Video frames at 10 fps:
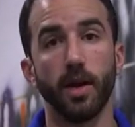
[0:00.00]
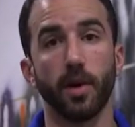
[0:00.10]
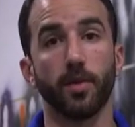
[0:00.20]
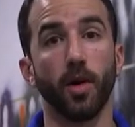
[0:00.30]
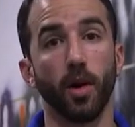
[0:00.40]

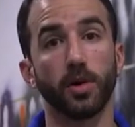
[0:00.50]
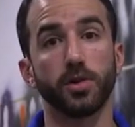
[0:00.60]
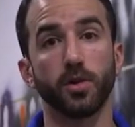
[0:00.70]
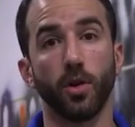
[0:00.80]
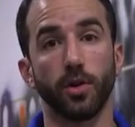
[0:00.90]
but I'm
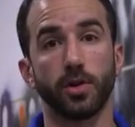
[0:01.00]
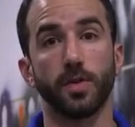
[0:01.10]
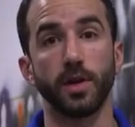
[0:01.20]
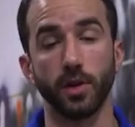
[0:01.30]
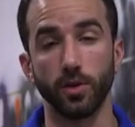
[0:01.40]
also going to
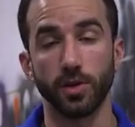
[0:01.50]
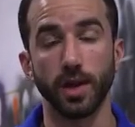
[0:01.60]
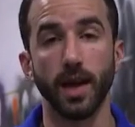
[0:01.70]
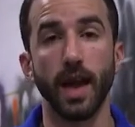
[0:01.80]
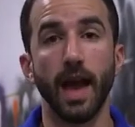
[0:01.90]
be
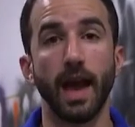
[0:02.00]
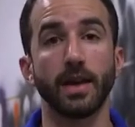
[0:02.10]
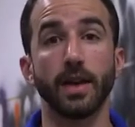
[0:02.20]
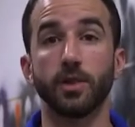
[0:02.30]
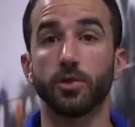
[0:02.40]
using
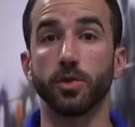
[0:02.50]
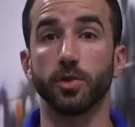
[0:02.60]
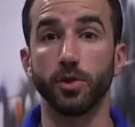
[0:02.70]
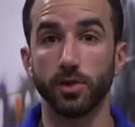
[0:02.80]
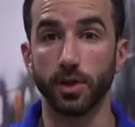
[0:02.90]
and
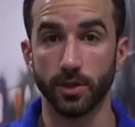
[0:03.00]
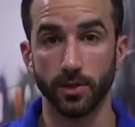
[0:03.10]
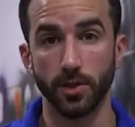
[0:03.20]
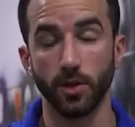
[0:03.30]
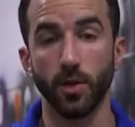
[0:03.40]
introducing
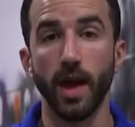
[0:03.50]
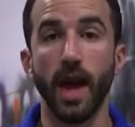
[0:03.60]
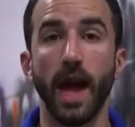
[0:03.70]
to you